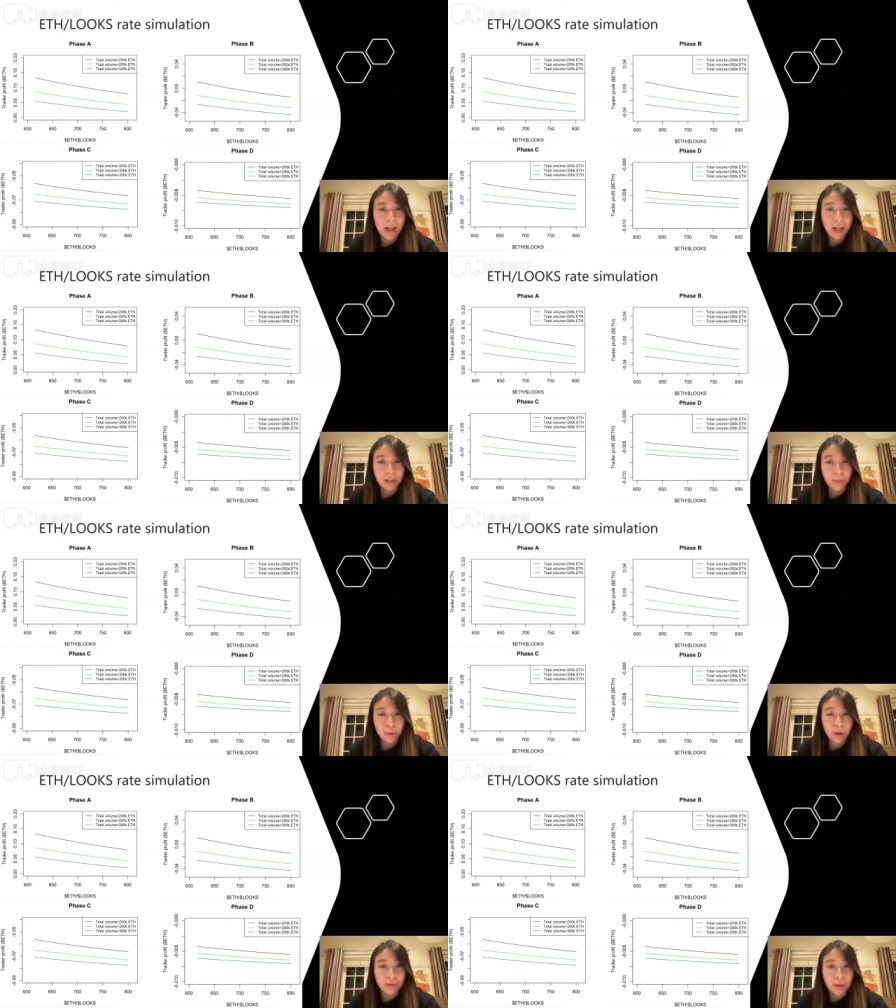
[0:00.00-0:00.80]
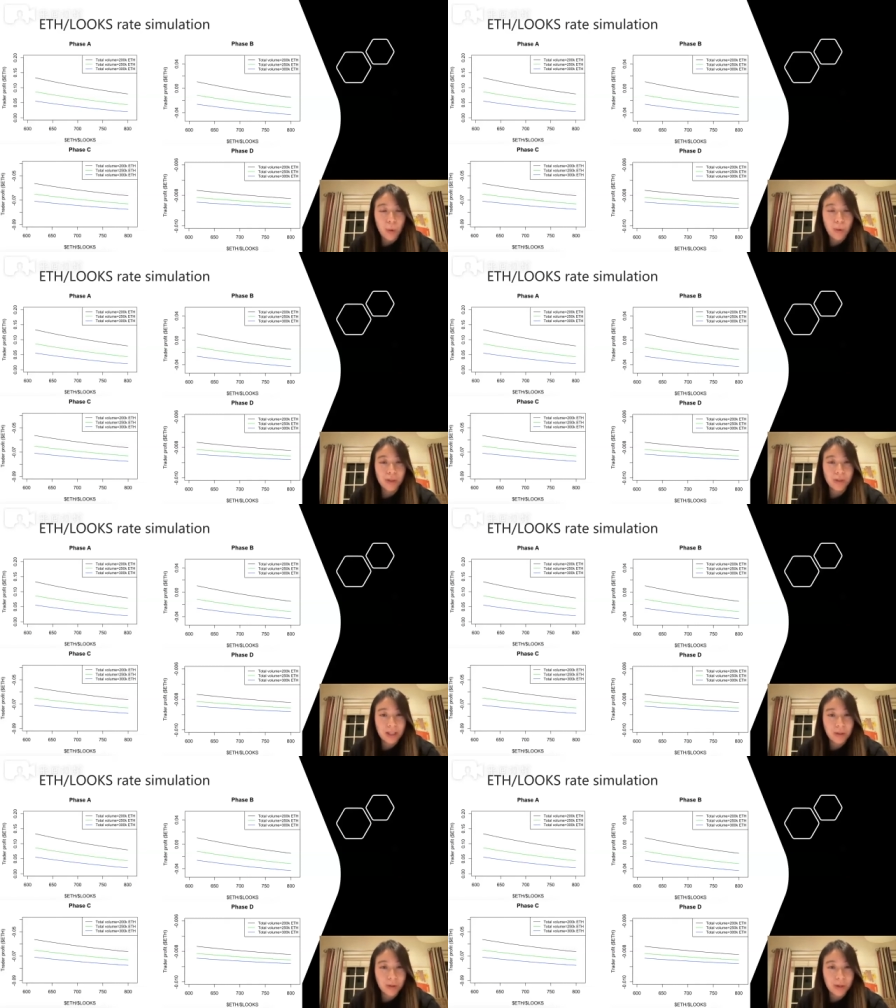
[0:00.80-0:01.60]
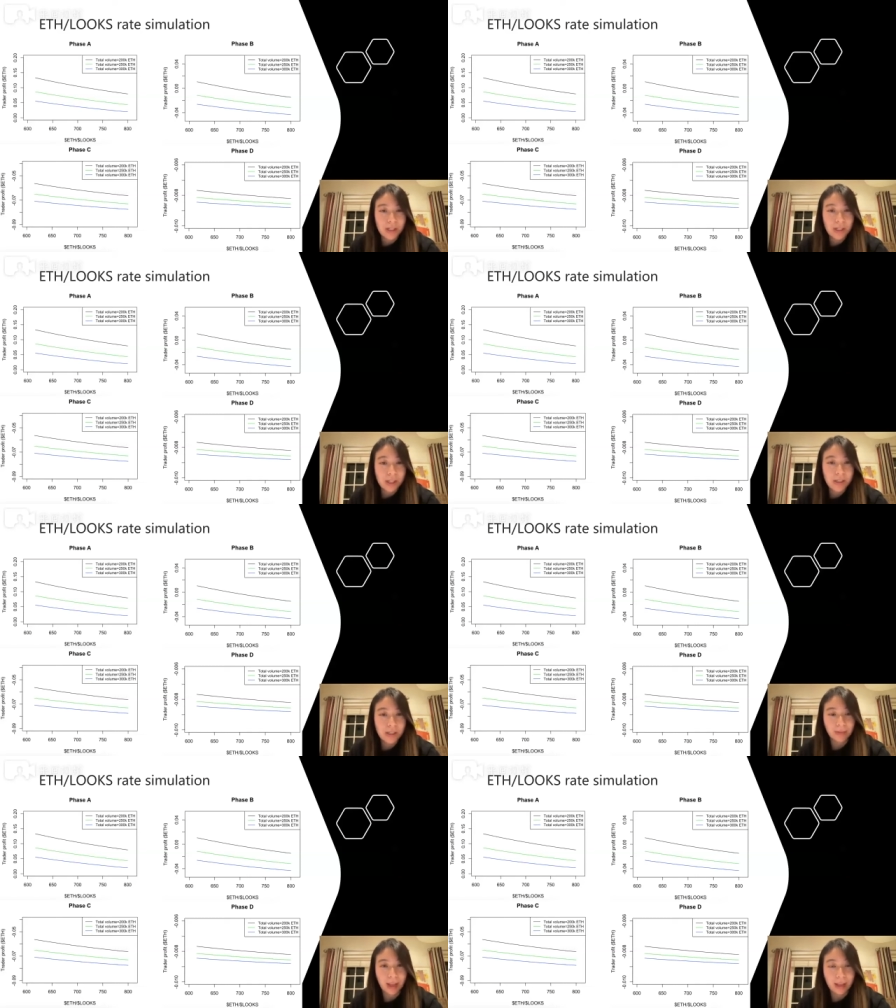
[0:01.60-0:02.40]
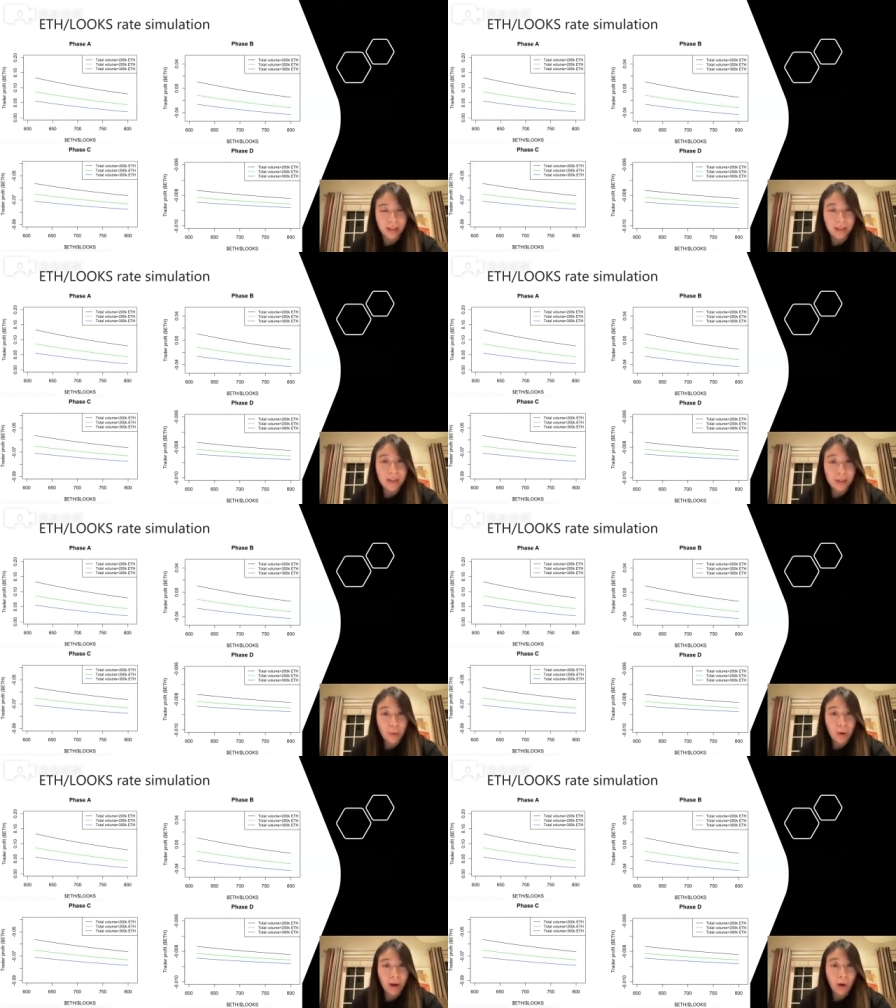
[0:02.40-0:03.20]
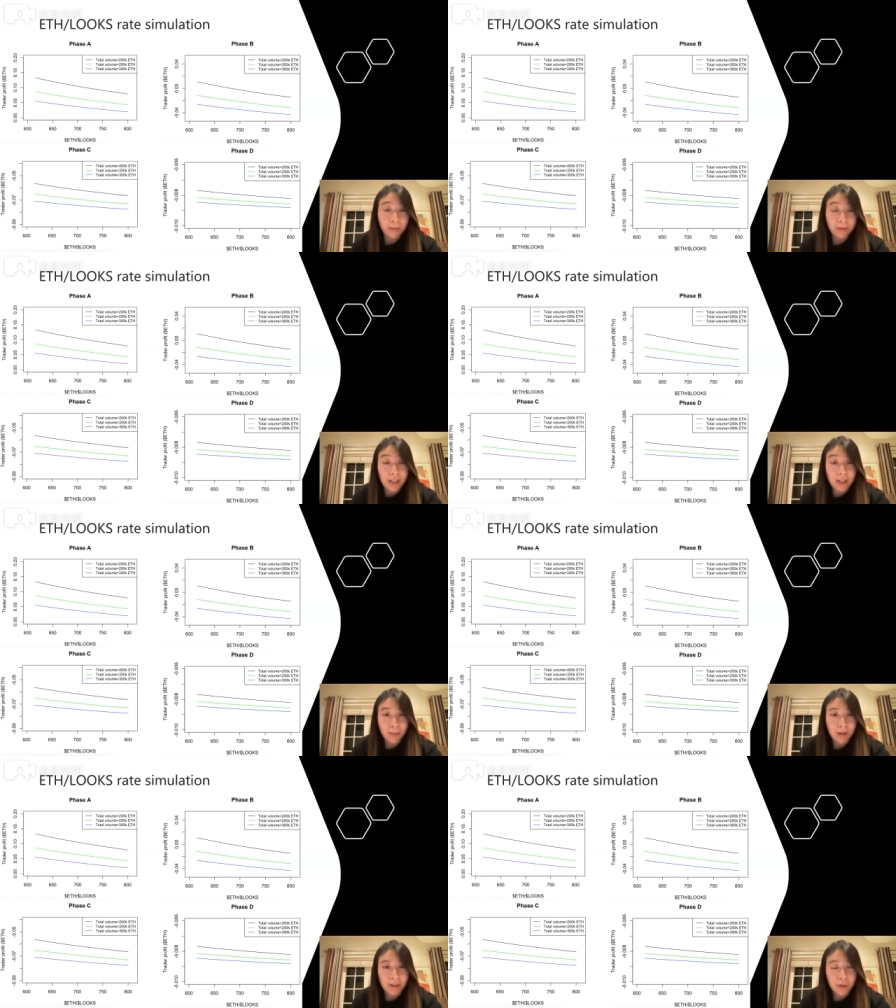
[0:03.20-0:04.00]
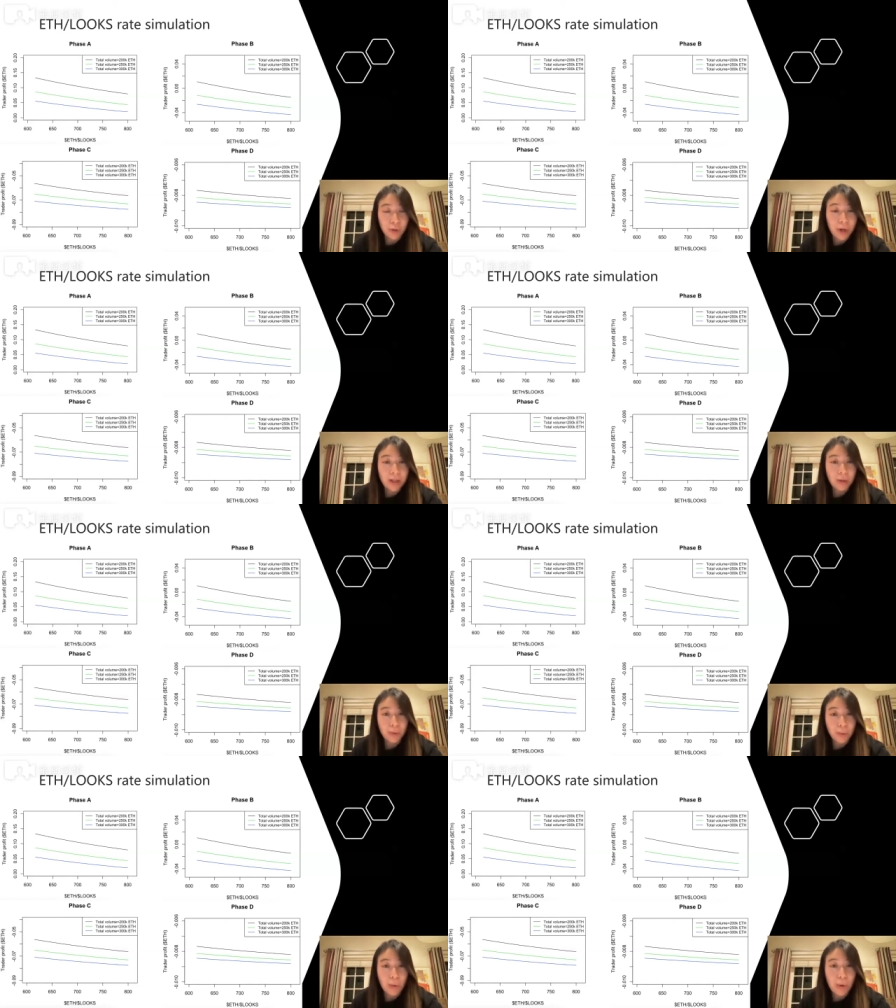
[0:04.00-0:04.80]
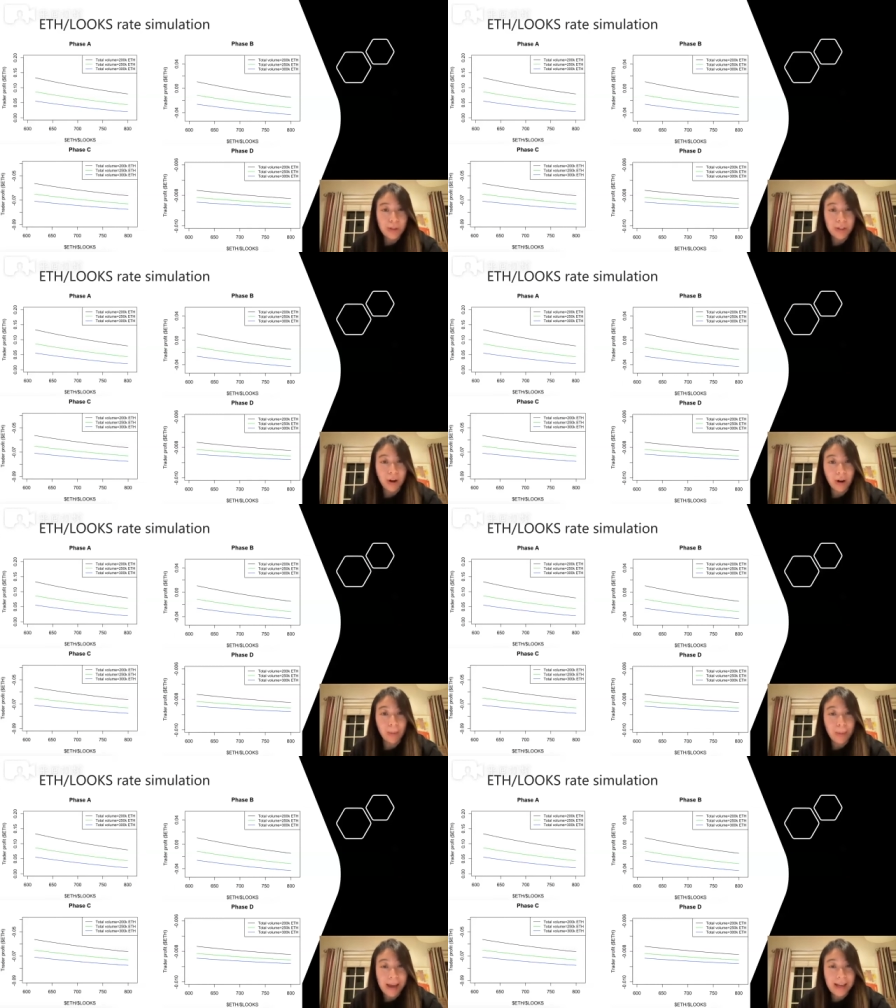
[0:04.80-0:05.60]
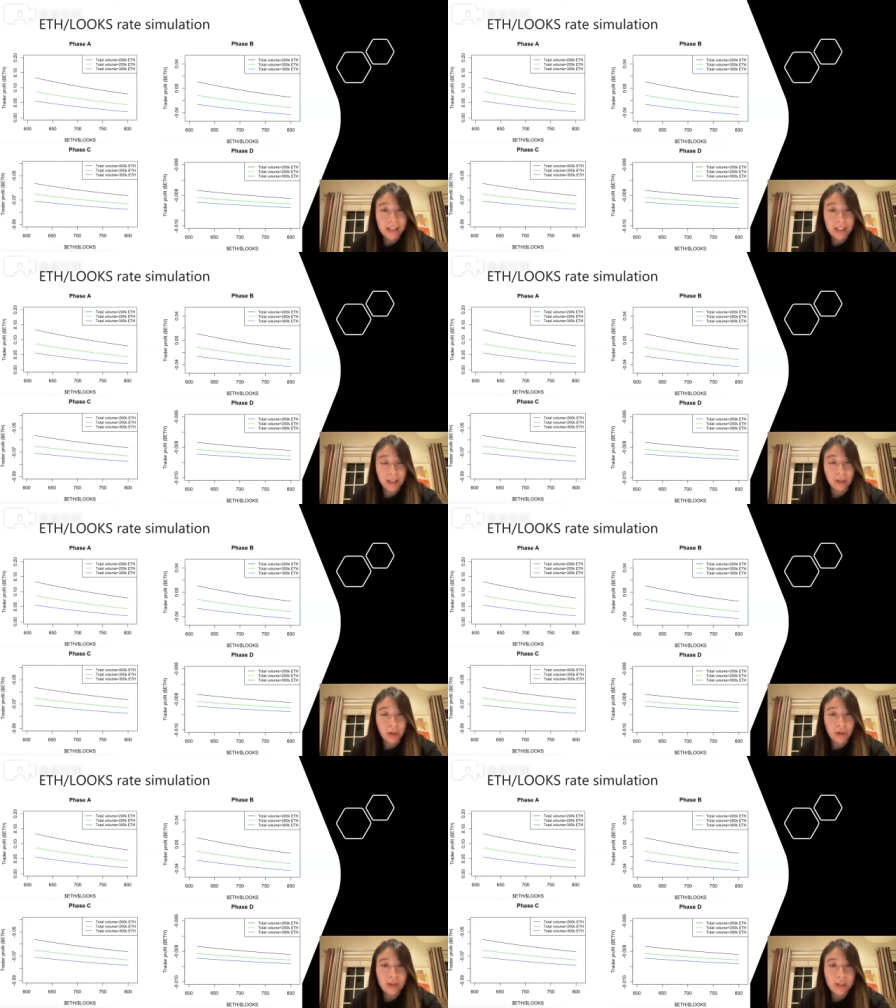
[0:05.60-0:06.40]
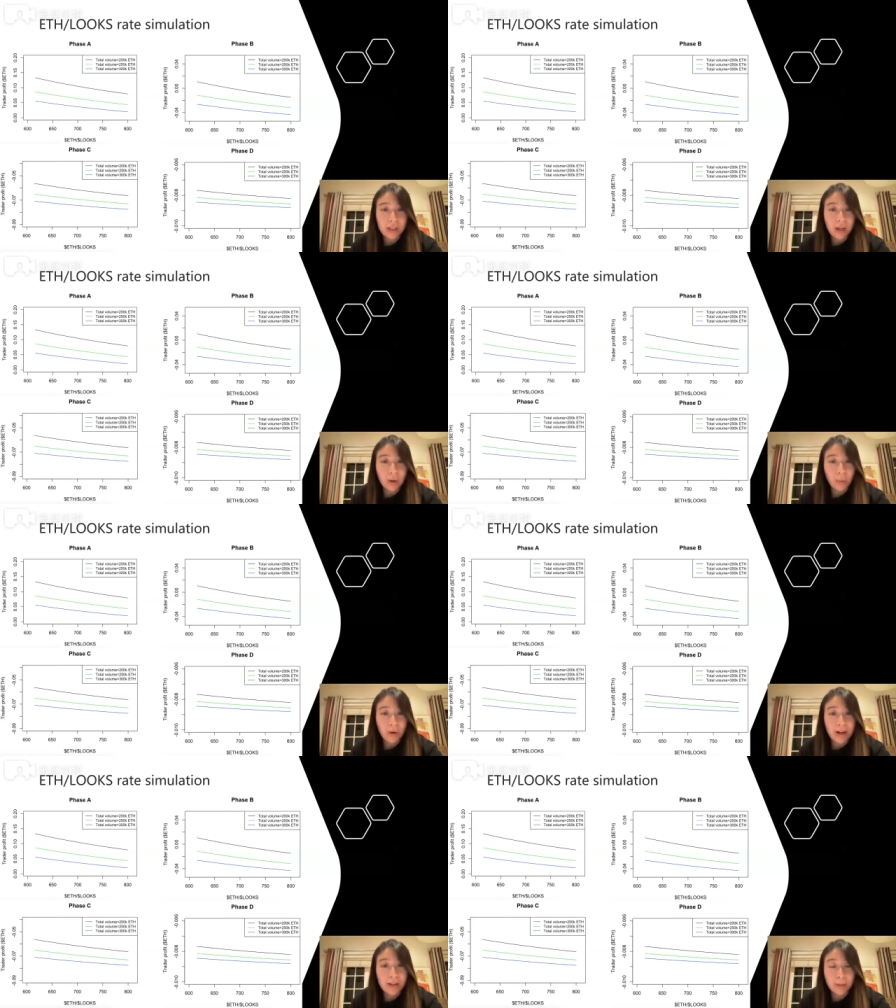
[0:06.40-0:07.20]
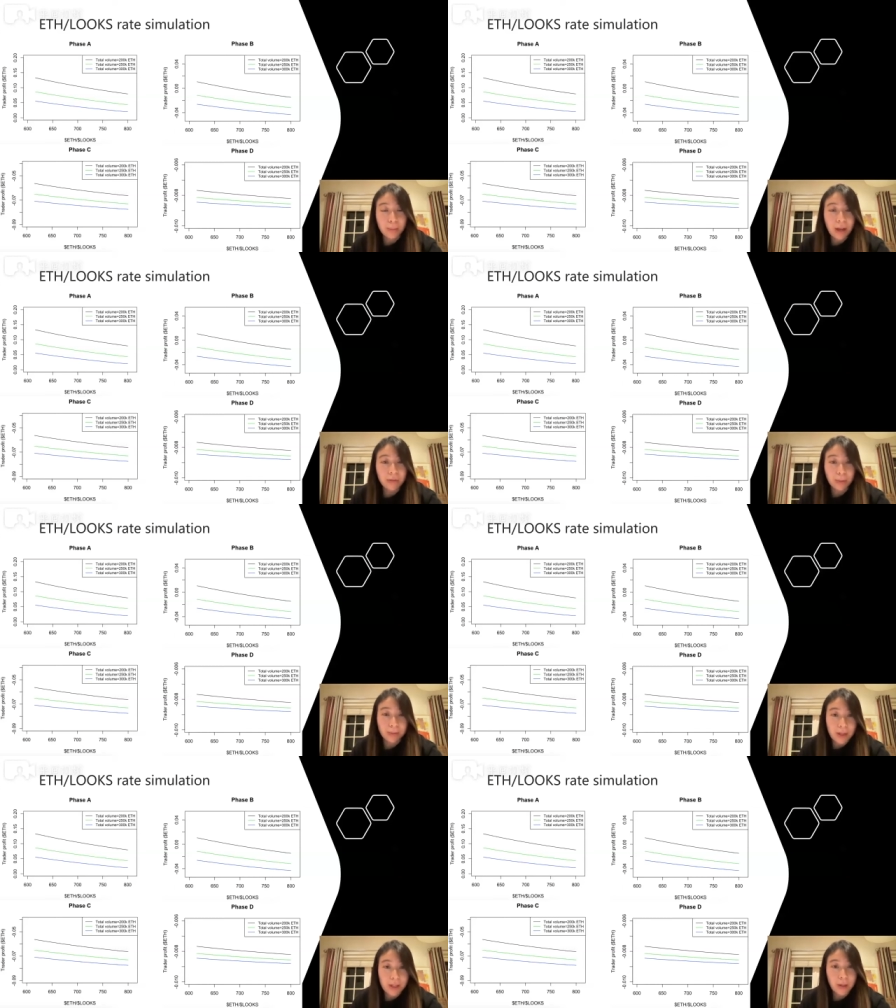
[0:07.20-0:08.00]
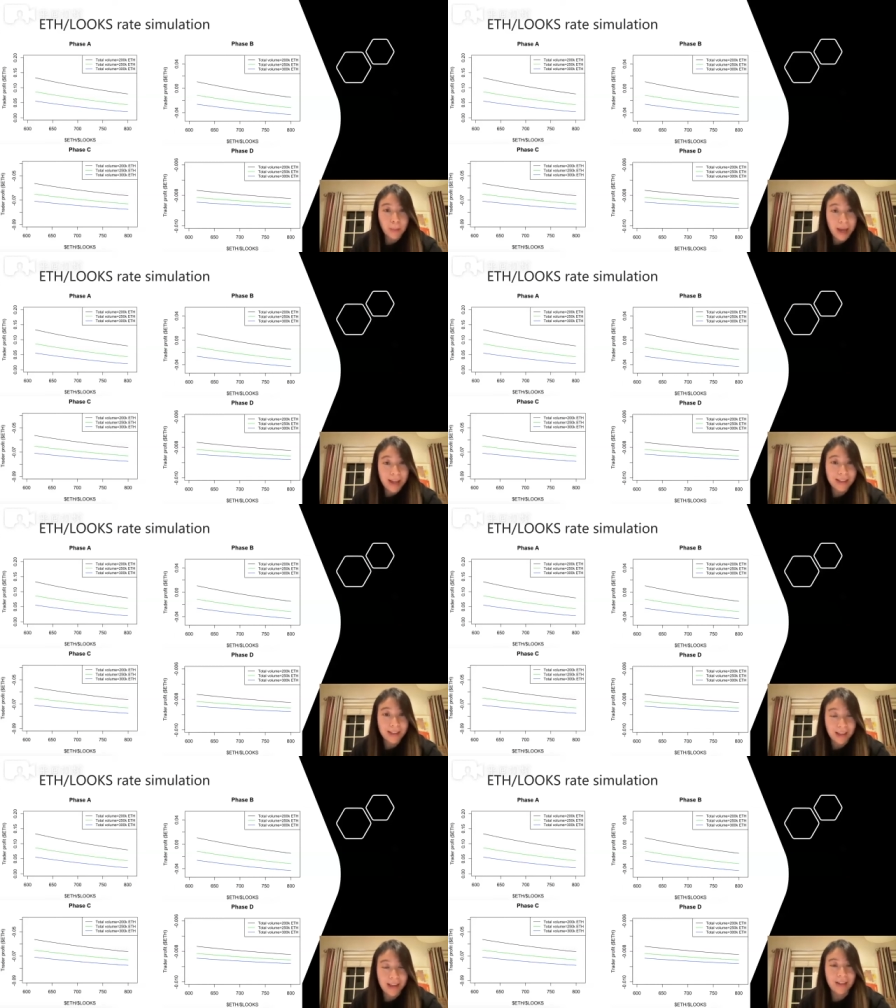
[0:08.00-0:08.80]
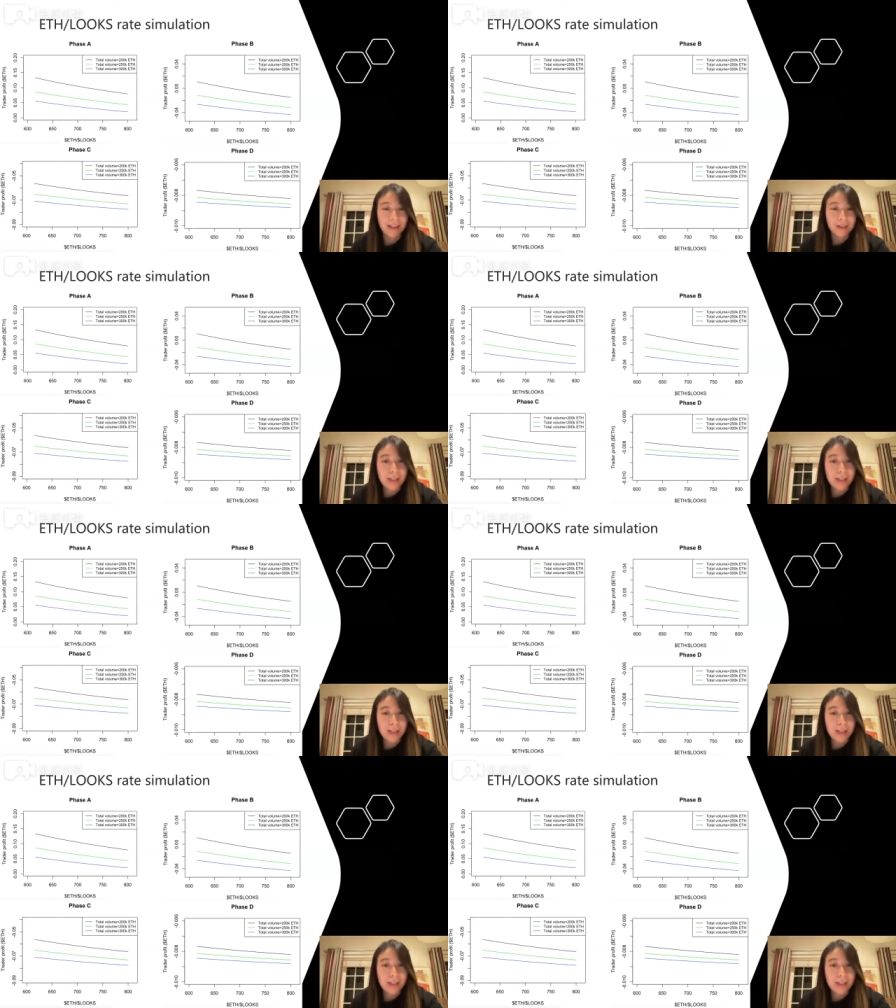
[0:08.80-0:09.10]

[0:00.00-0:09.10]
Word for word: the profit also decreases. This is quite obvious because the trading rewards are paid in Looks, whereas the platform fees are paid in Ether.